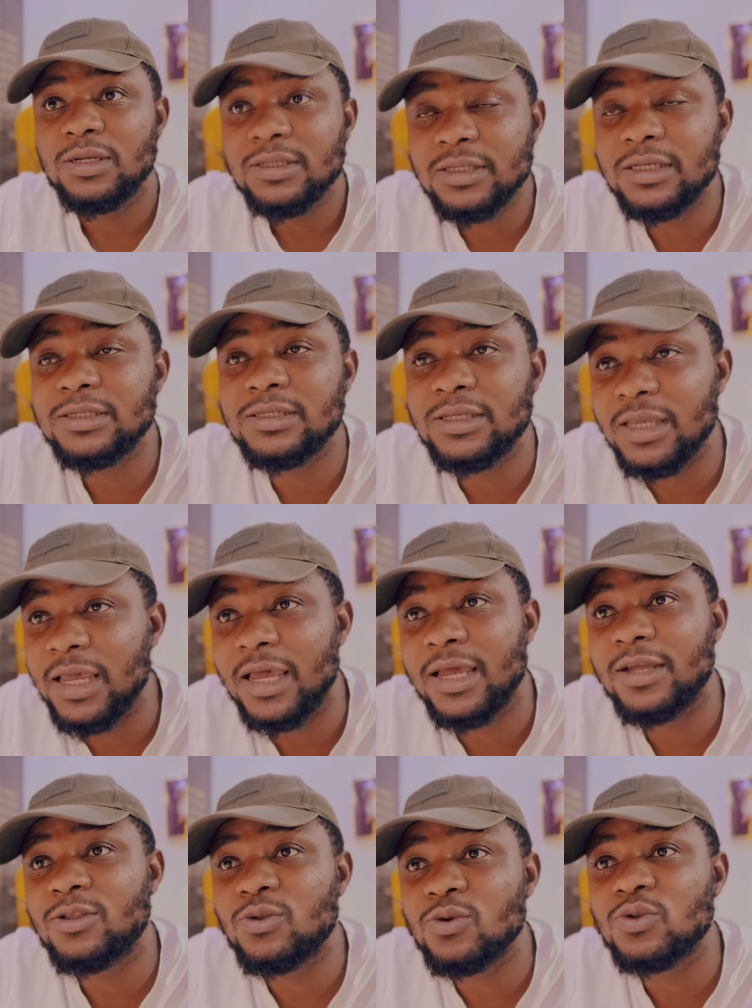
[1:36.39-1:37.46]
this
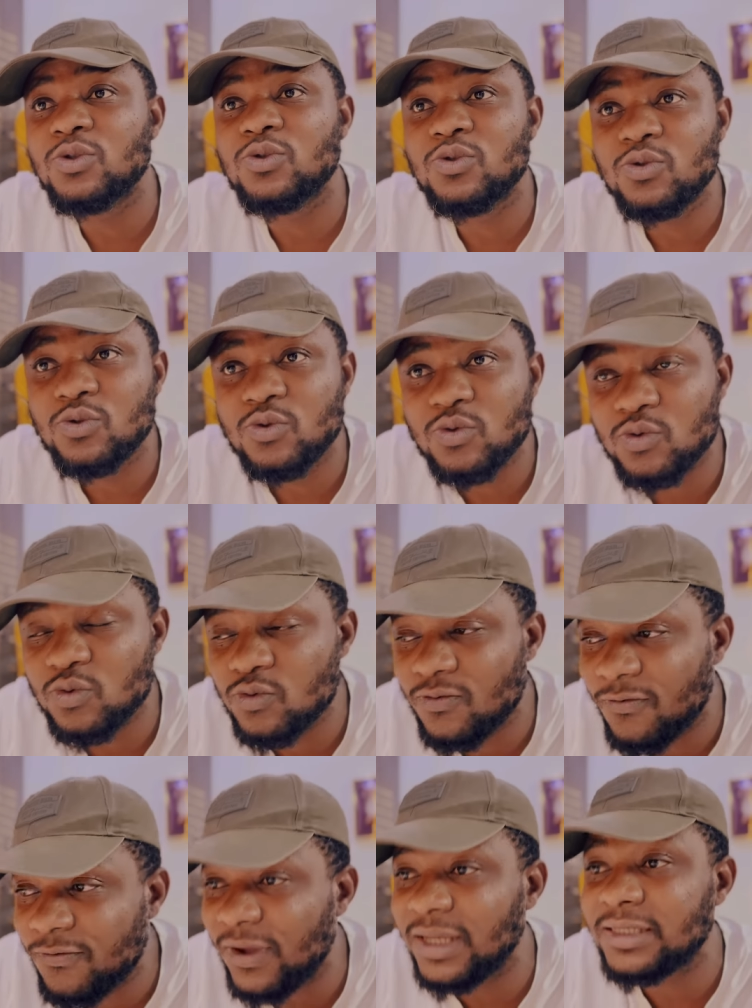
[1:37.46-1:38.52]
year to
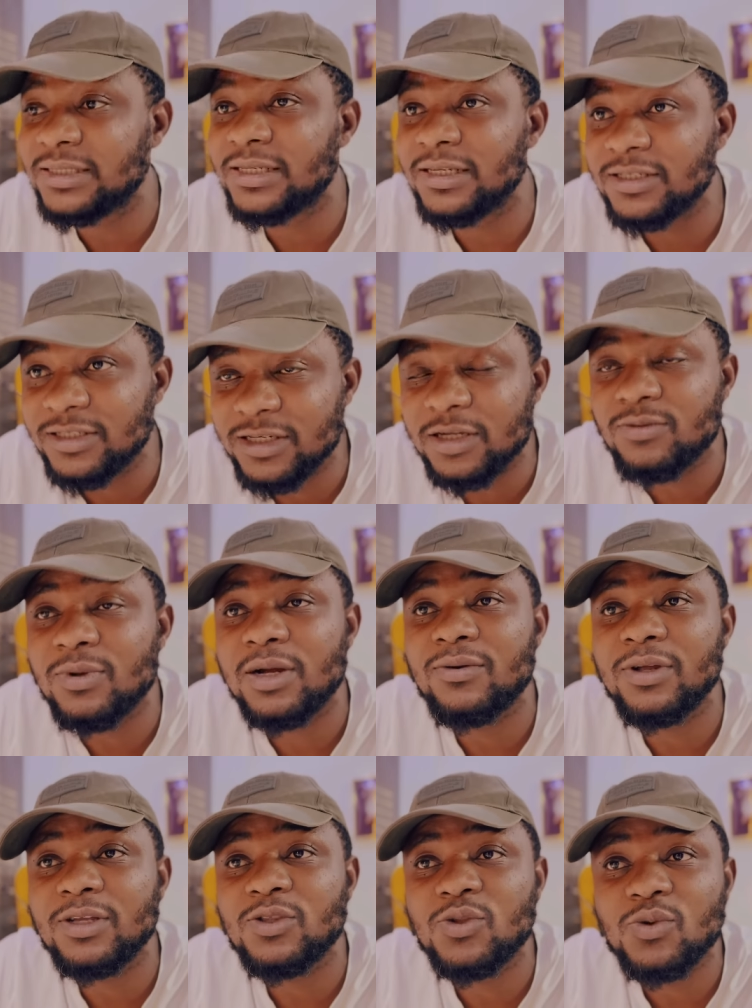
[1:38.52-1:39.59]
first
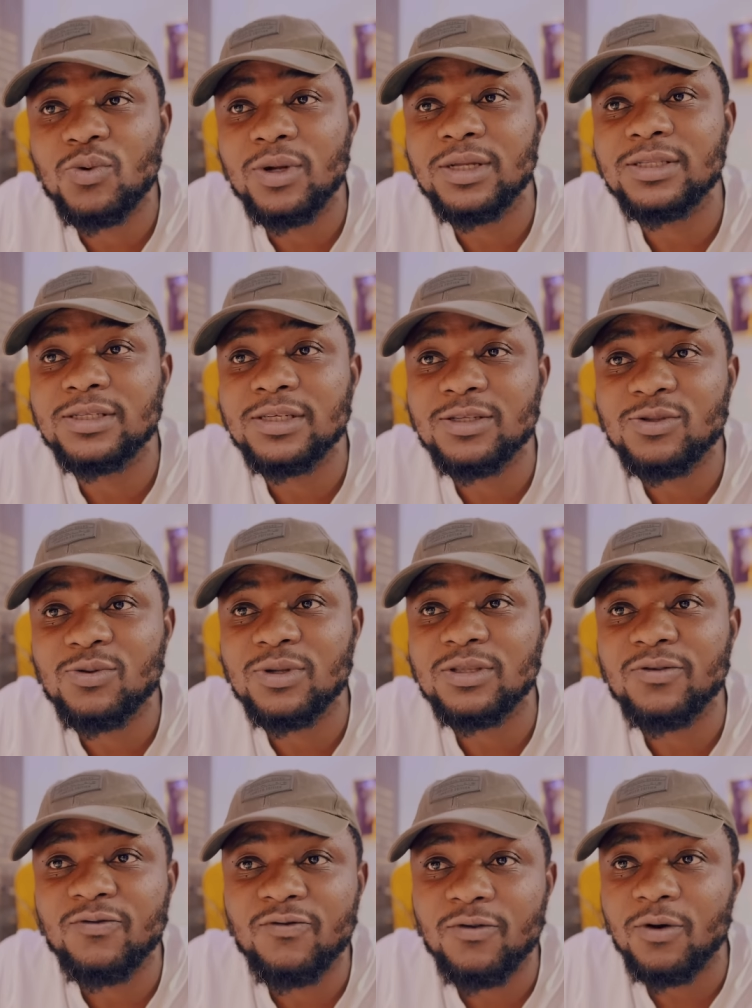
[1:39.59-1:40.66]
January twenty
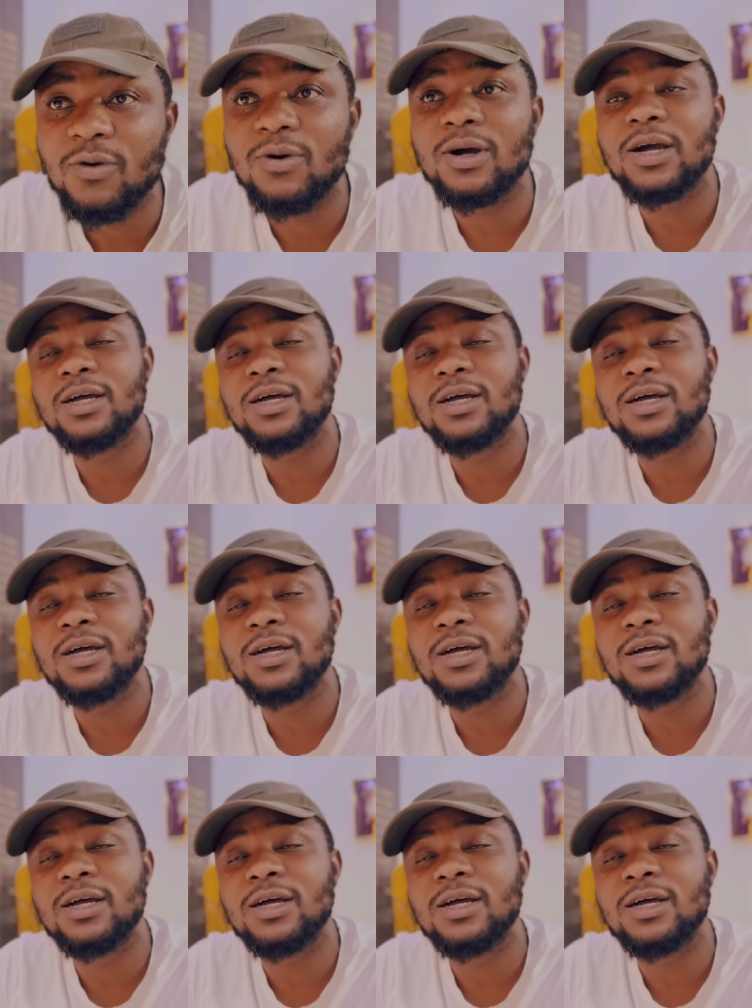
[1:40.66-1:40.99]
twenty-four.